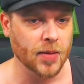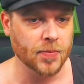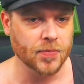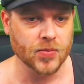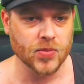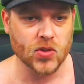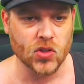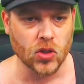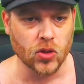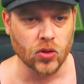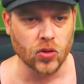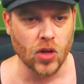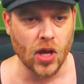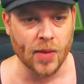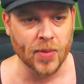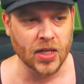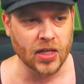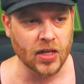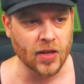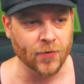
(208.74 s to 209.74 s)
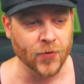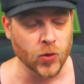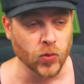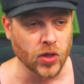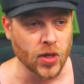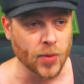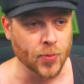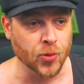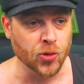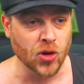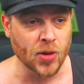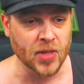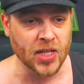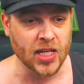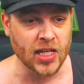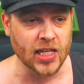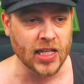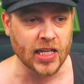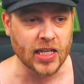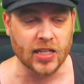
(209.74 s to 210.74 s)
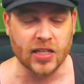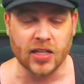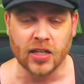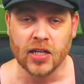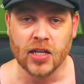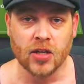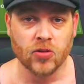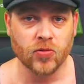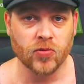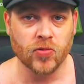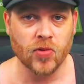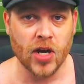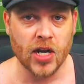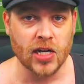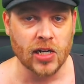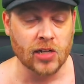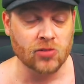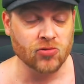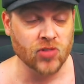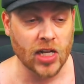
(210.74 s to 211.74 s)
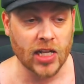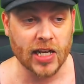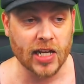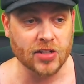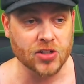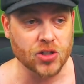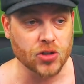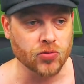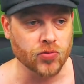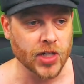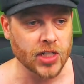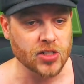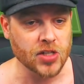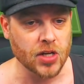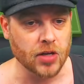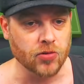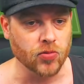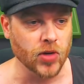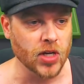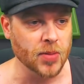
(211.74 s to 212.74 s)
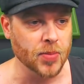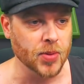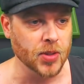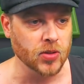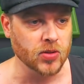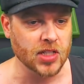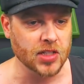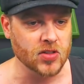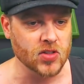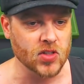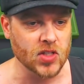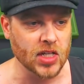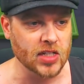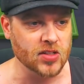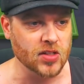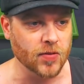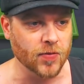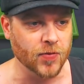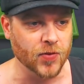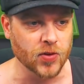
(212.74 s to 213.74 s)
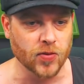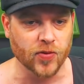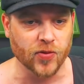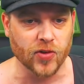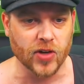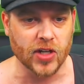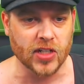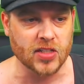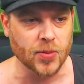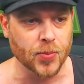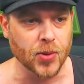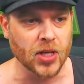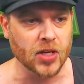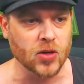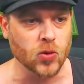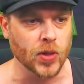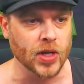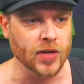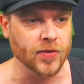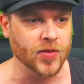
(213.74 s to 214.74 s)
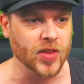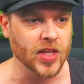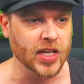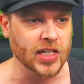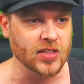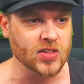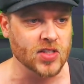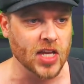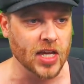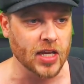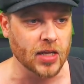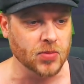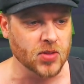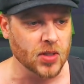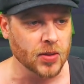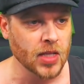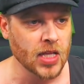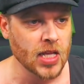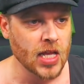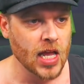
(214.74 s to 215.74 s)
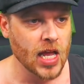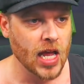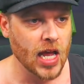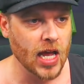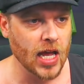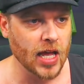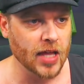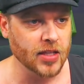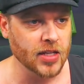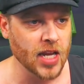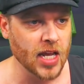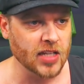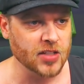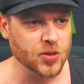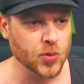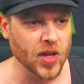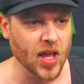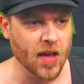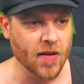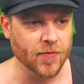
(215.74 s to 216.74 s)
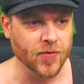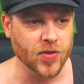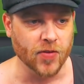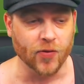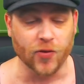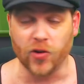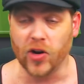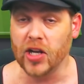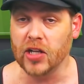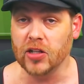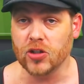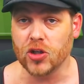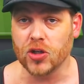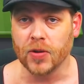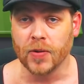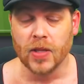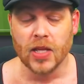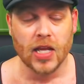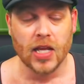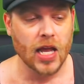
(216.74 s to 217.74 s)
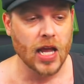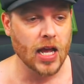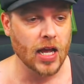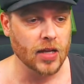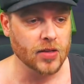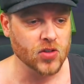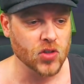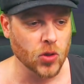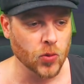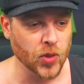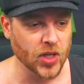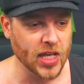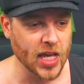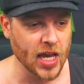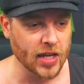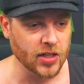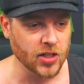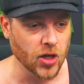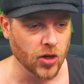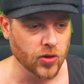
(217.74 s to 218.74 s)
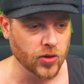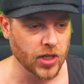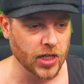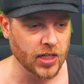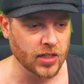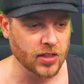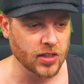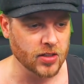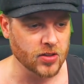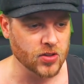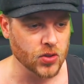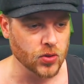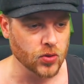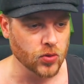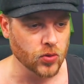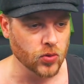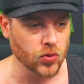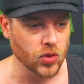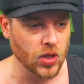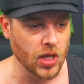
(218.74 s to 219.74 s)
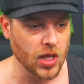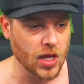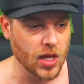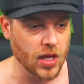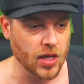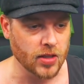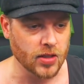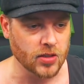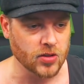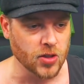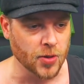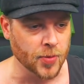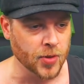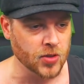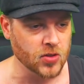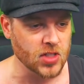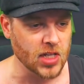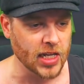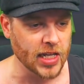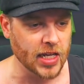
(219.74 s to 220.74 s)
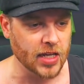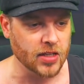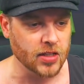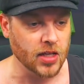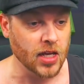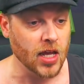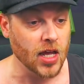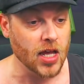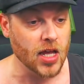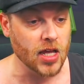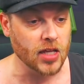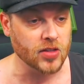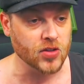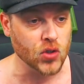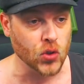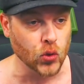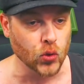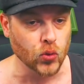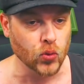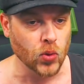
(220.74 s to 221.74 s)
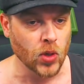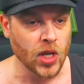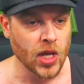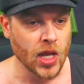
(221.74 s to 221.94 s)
So, I mean, if you want a Premier League Relegation Regen Rebuild this season, feel free to pick one of these teams. Next, we have the French. So we can go into the Domino's League 2